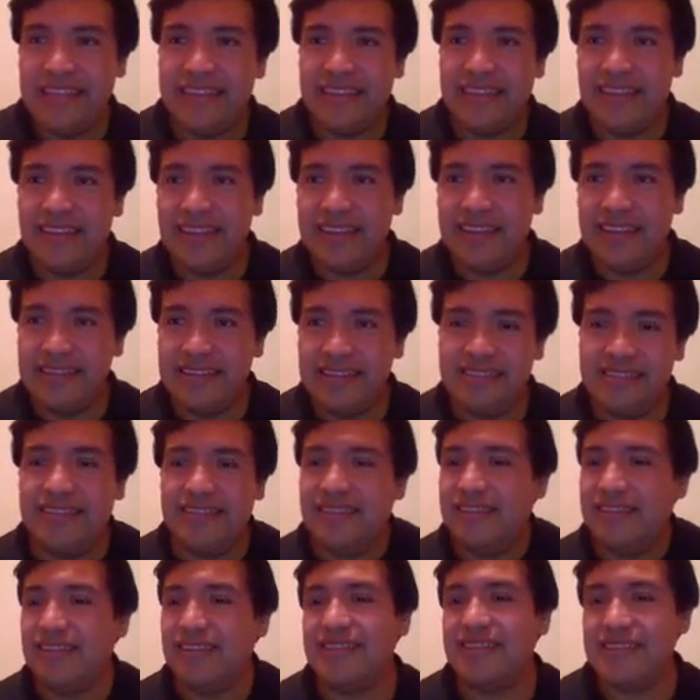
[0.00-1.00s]
Taste
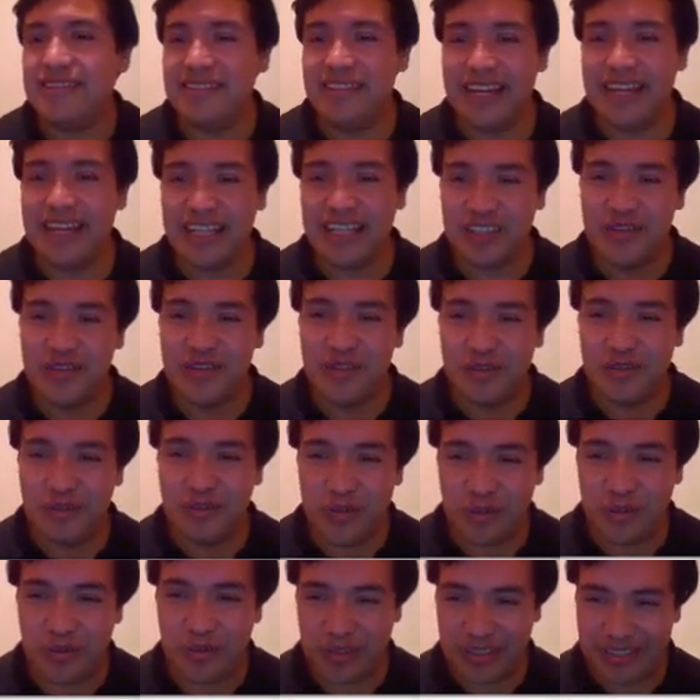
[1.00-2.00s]
is the action you
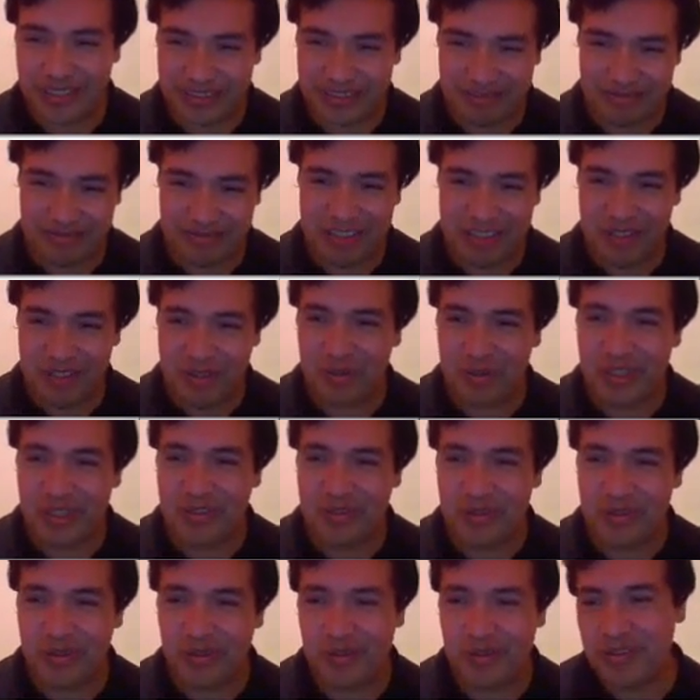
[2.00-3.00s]
do when you want
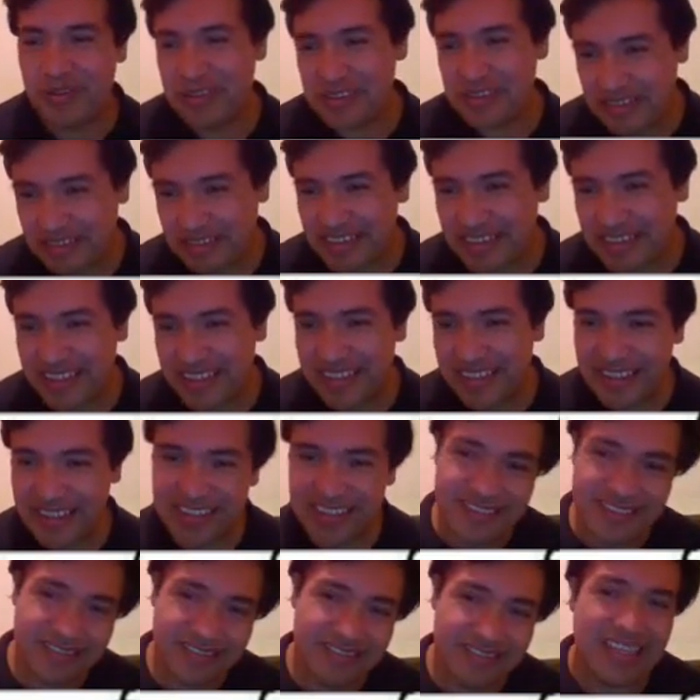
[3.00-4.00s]
to know if something
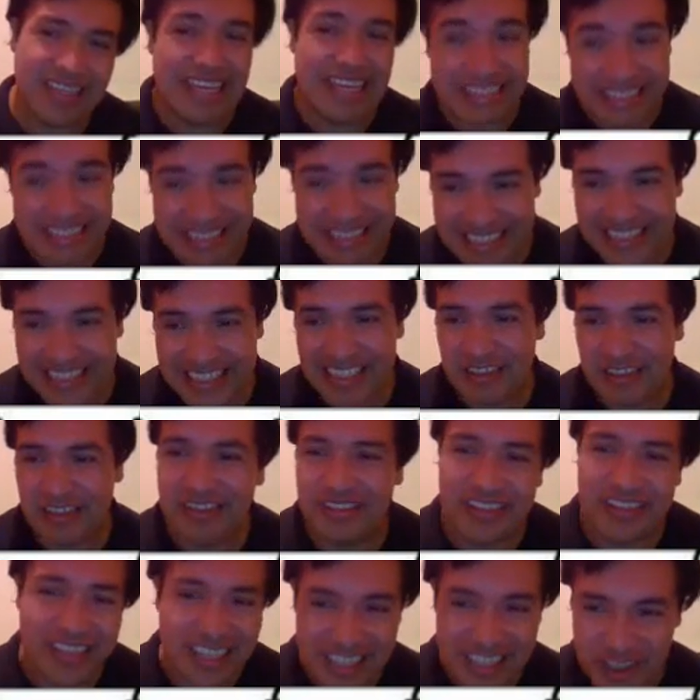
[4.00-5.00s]
is tasty,
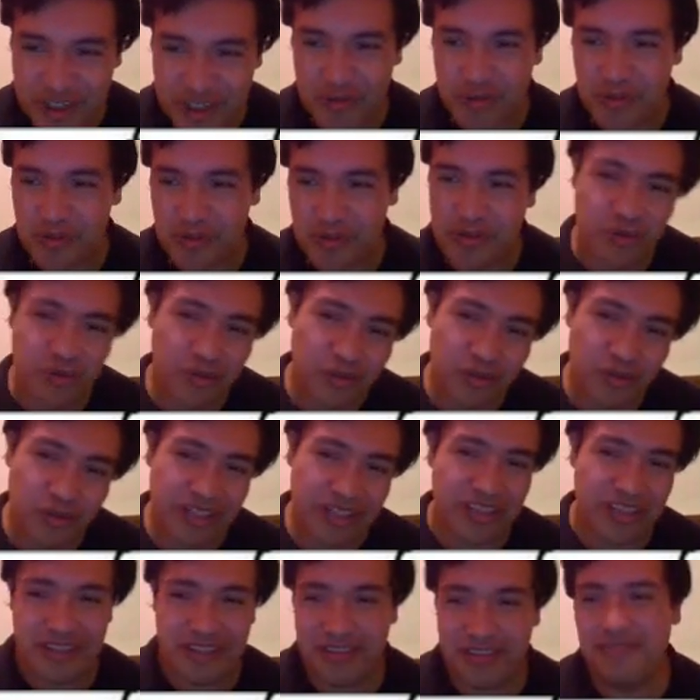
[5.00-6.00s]
delicious, or
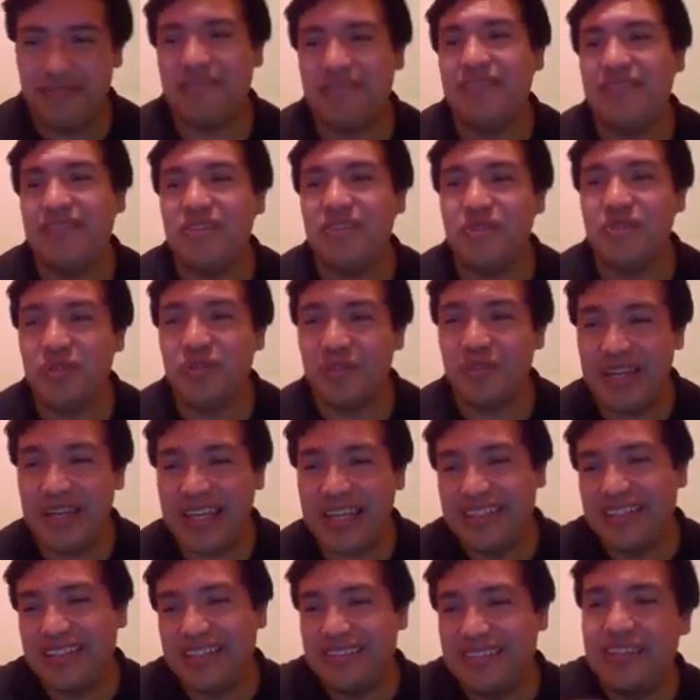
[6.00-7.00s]
if you don't
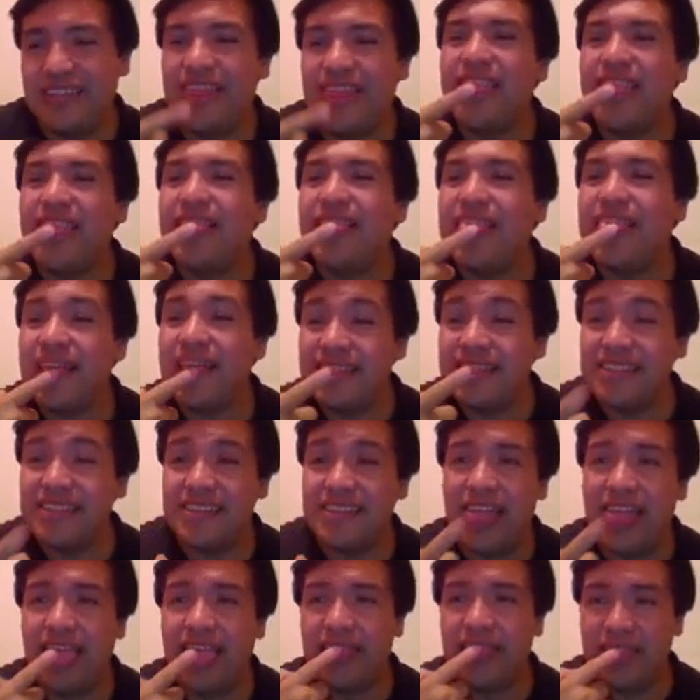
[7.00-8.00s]
like it, like this.
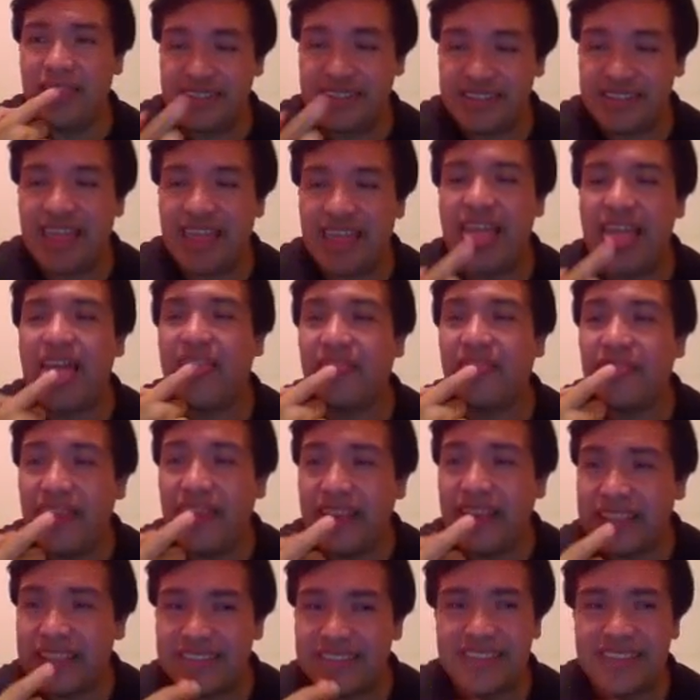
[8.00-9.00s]
That's
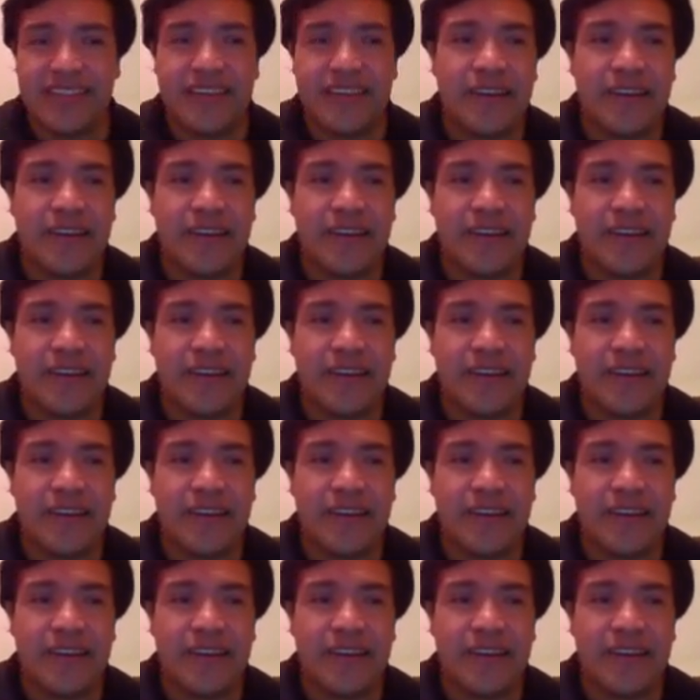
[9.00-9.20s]
taste.